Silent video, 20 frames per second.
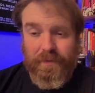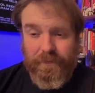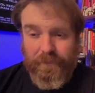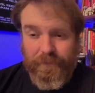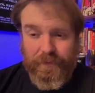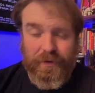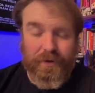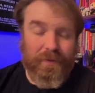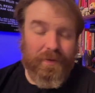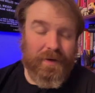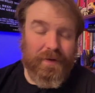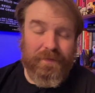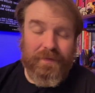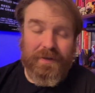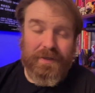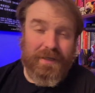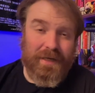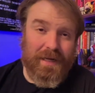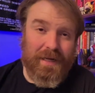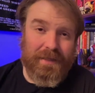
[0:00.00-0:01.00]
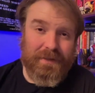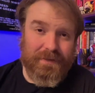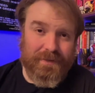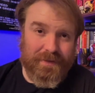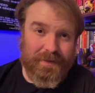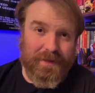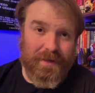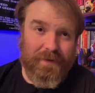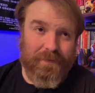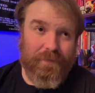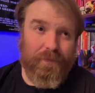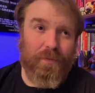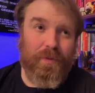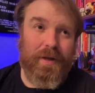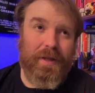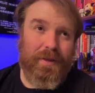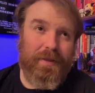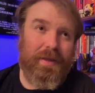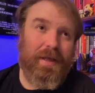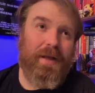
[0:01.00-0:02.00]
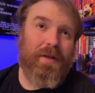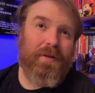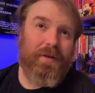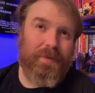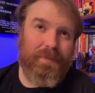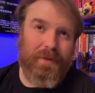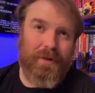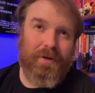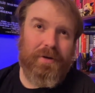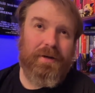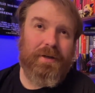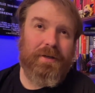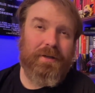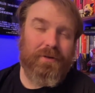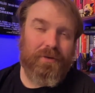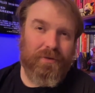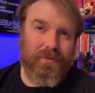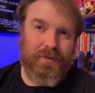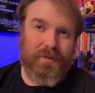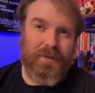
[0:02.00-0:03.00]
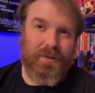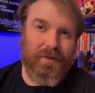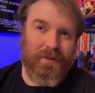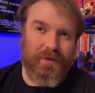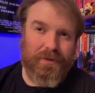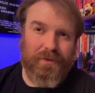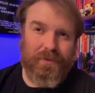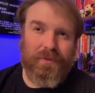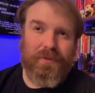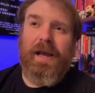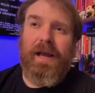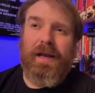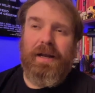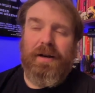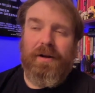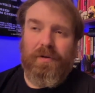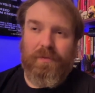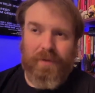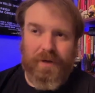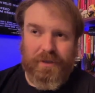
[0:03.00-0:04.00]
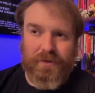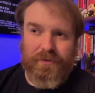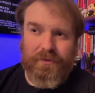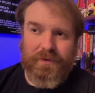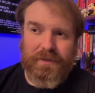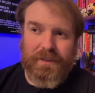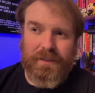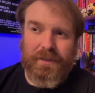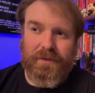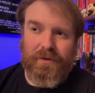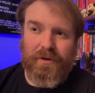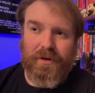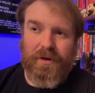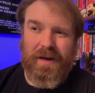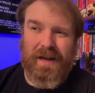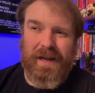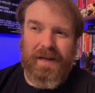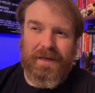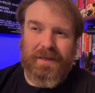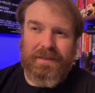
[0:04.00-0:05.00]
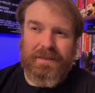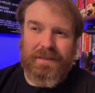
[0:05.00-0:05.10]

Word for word: Fury of the God stuff with Helen Mirren and Lucy Liu and uh, Rachel Zegler, and it